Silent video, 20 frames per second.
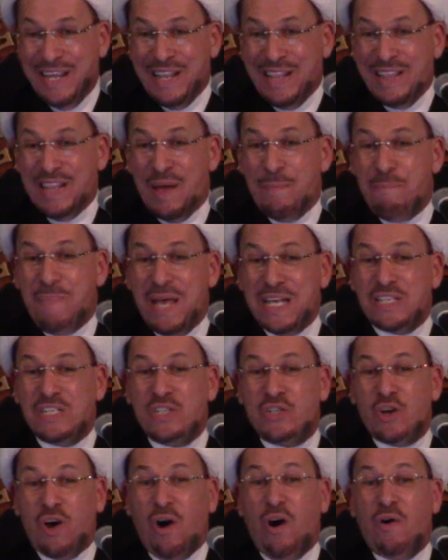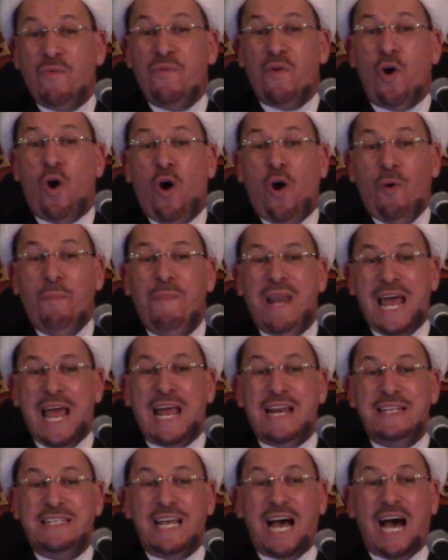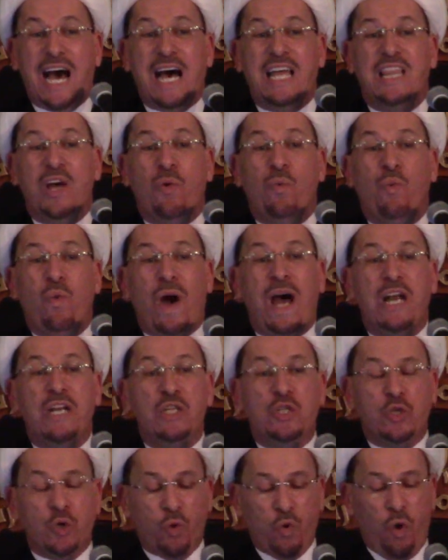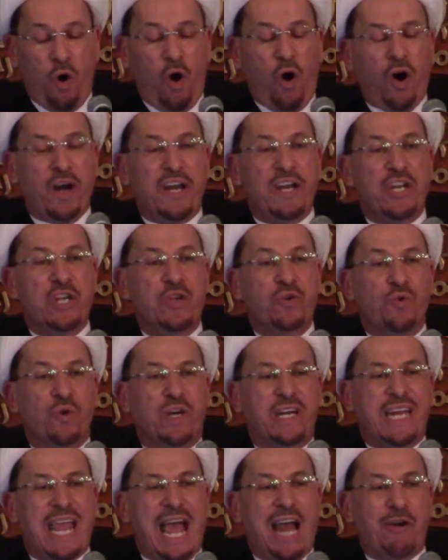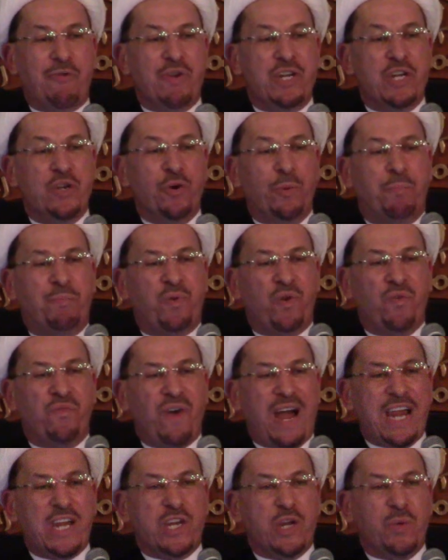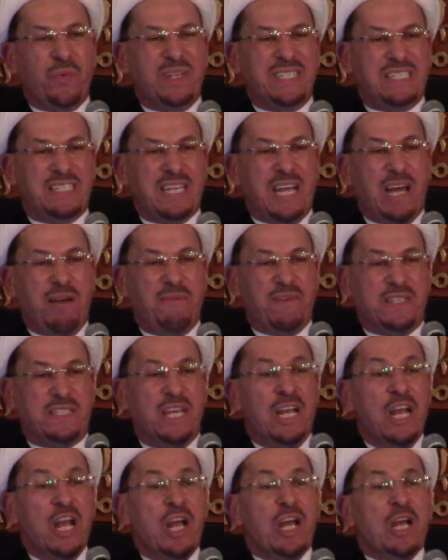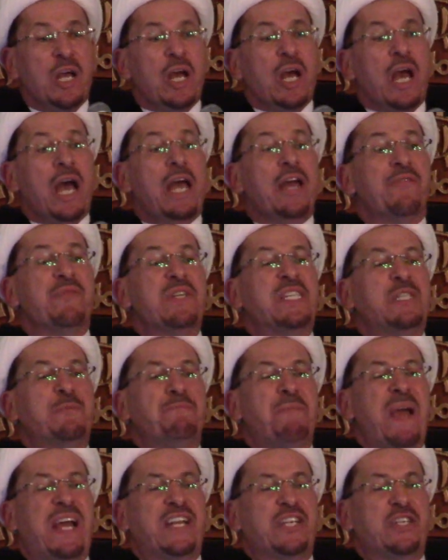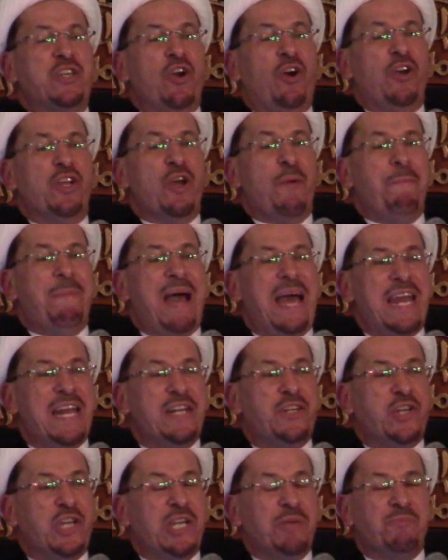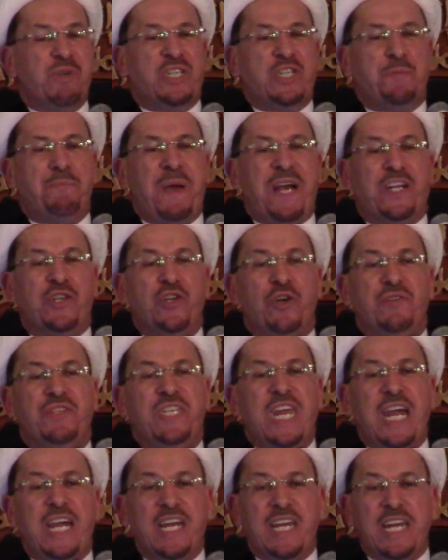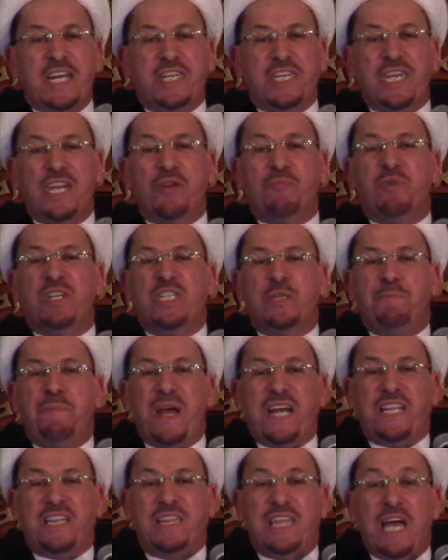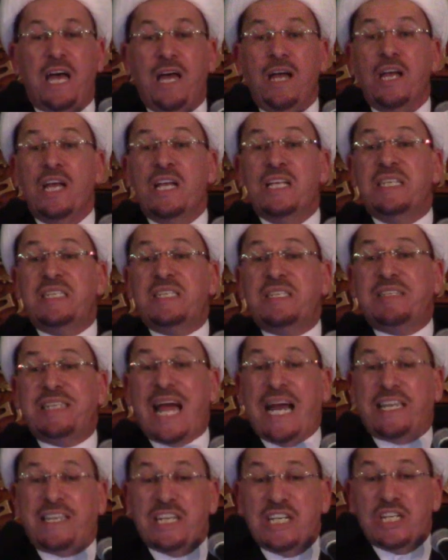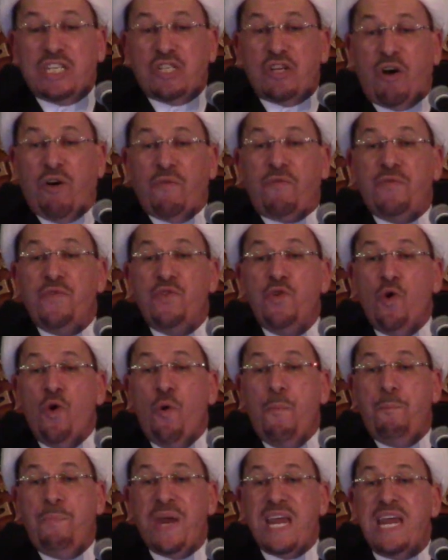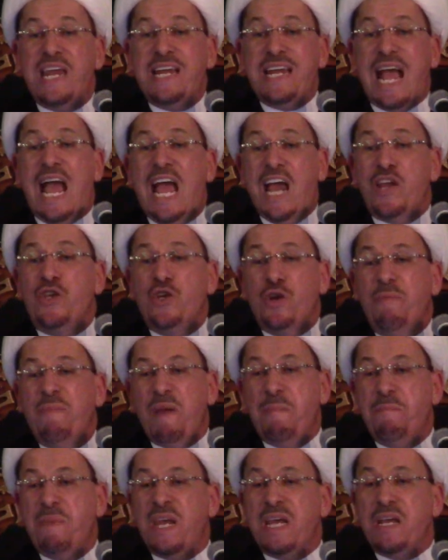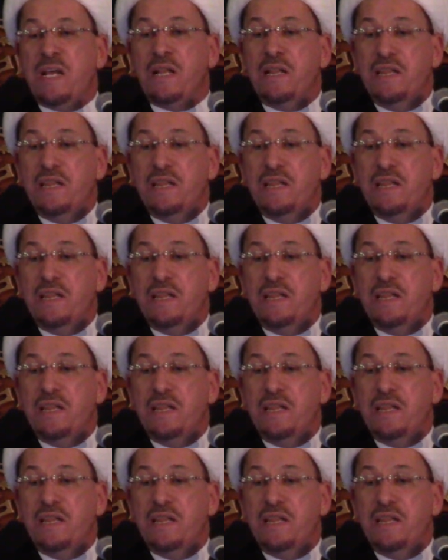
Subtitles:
The best of homelands are the ones who honor you, carry you, provide you with service, respect your humanity, respect your dignity, respect the status of you being a human being.